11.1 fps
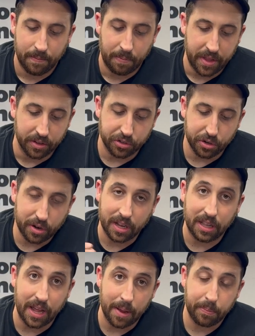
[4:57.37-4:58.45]
Inserta
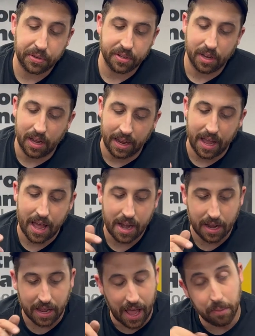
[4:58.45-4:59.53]
clamps, again,
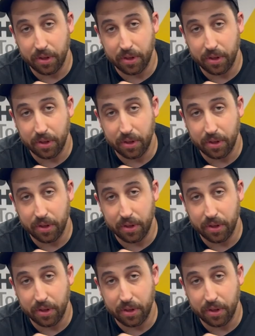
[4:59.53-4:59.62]
can be